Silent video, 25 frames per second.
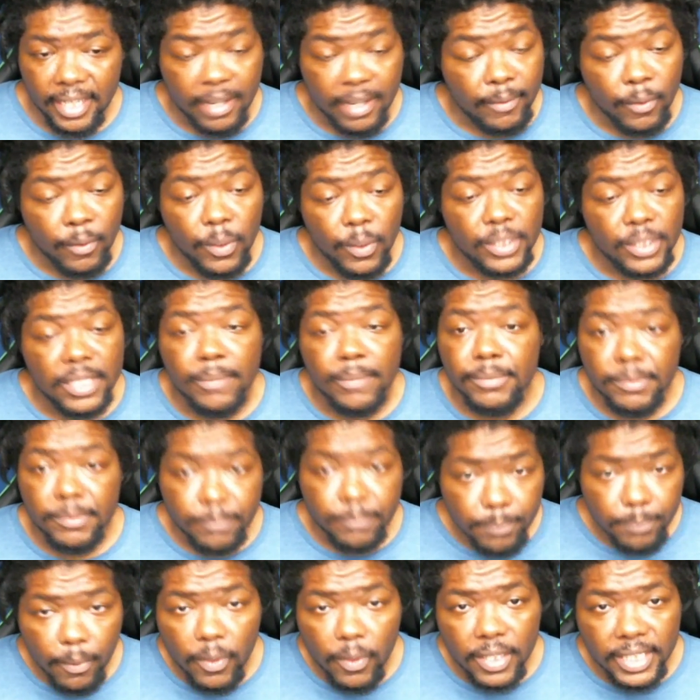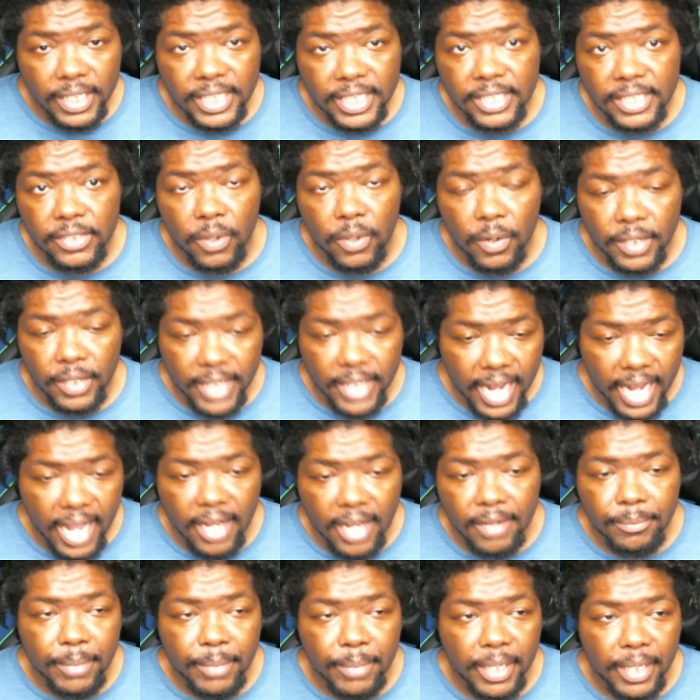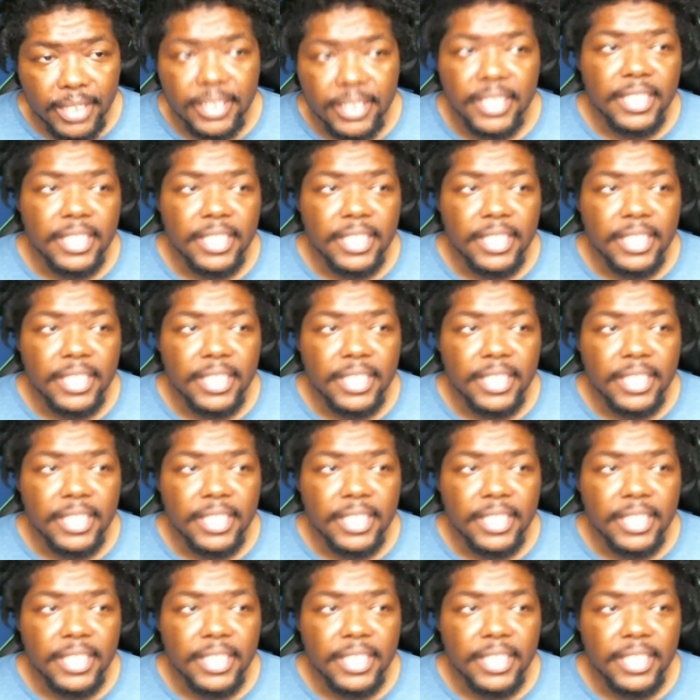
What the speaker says: Of course, I'm spoiling this all now, but